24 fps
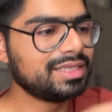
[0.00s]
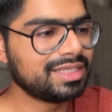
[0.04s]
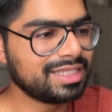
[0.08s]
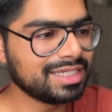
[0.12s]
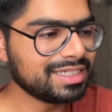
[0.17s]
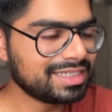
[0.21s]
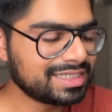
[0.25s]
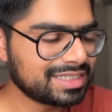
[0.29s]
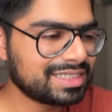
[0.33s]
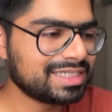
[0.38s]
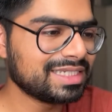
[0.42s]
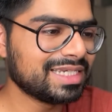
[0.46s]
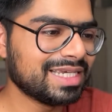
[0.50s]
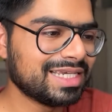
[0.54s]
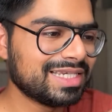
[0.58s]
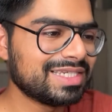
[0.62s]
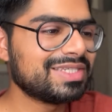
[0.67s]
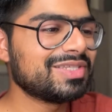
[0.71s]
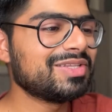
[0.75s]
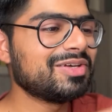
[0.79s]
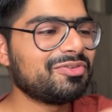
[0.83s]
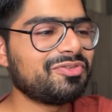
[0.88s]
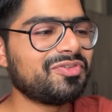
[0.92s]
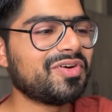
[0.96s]
this
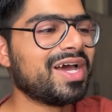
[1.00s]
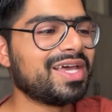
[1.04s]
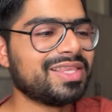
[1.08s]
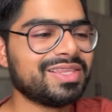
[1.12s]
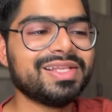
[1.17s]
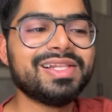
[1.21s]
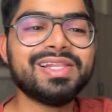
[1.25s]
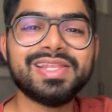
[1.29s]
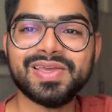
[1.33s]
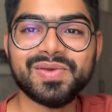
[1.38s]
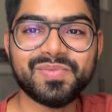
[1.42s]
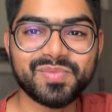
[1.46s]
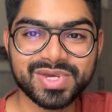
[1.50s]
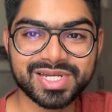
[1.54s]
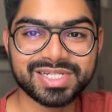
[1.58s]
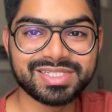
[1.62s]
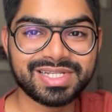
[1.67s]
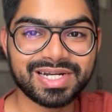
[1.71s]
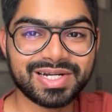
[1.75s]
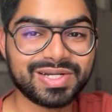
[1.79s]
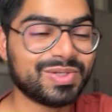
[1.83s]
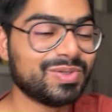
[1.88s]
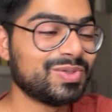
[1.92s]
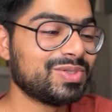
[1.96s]
is the final image
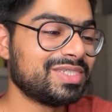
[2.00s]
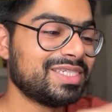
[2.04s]
that you